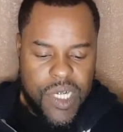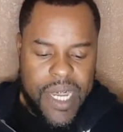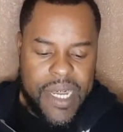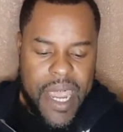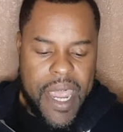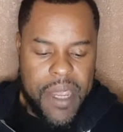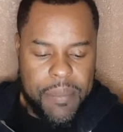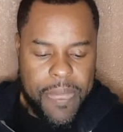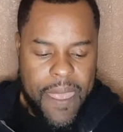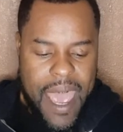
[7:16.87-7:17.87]
Check game.
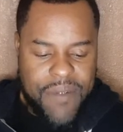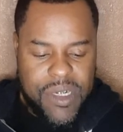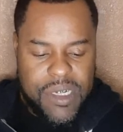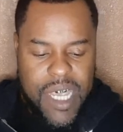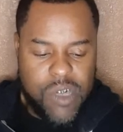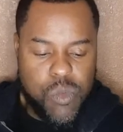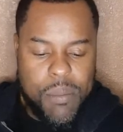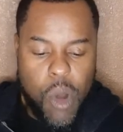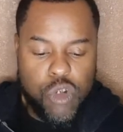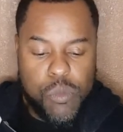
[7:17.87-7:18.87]
Having sex with
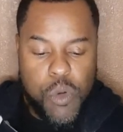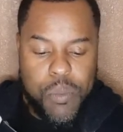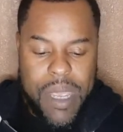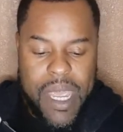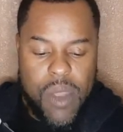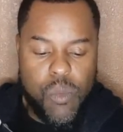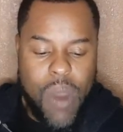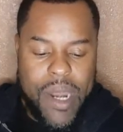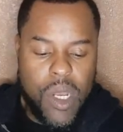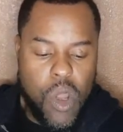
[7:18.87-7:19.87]
multiple men
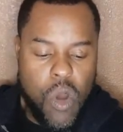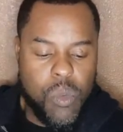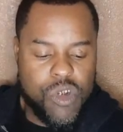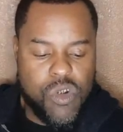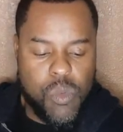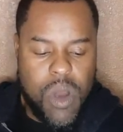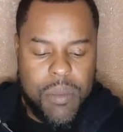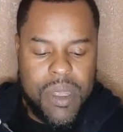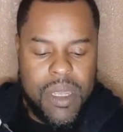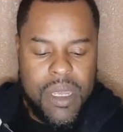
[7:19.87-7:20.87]
right along with your
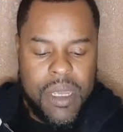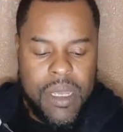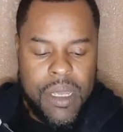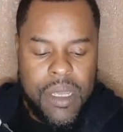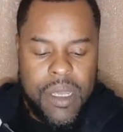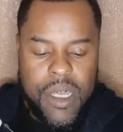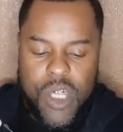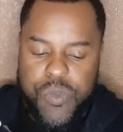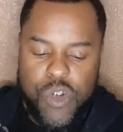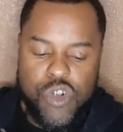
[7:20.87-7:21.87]
woman
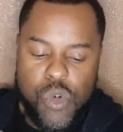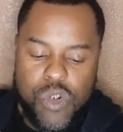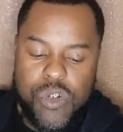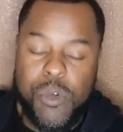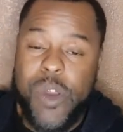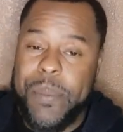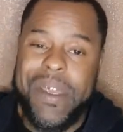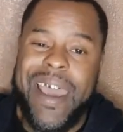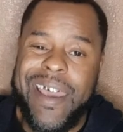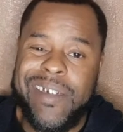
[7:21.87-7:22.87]
is for sure some
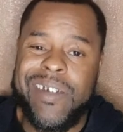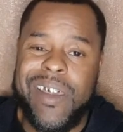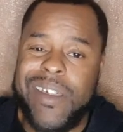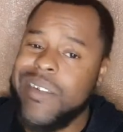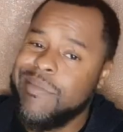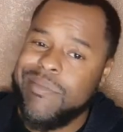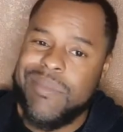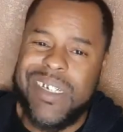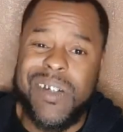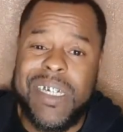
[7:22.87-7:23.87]
creepy ass shit.
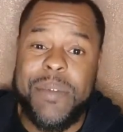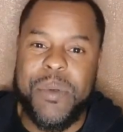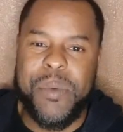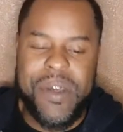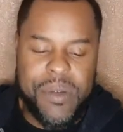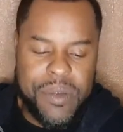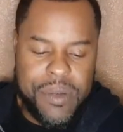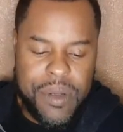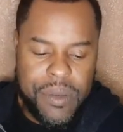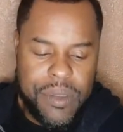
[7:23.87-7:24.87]
Just gonna keep it real, you
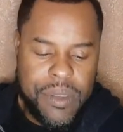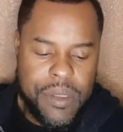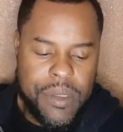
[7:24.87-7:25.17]
know